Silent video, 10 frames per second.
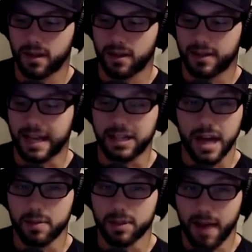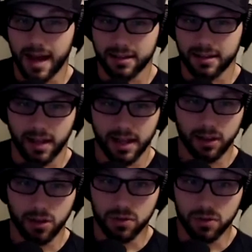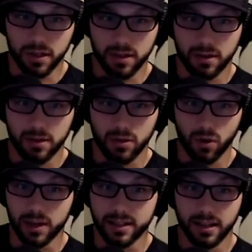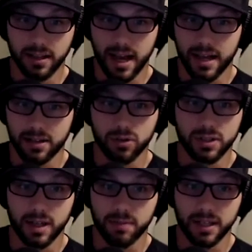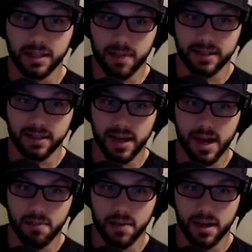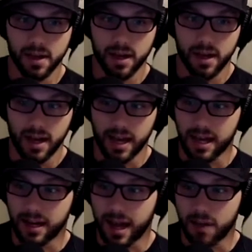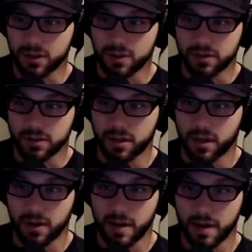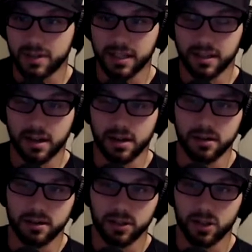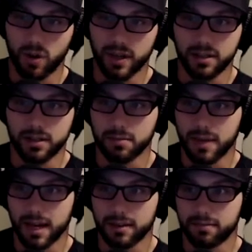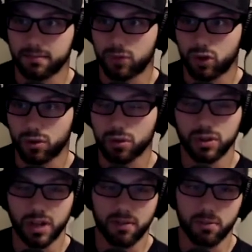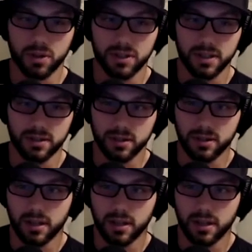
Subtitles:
that job is mine until I lose it or until I do something to mess it up. And I was, I'm sitting there going into my true sophomore season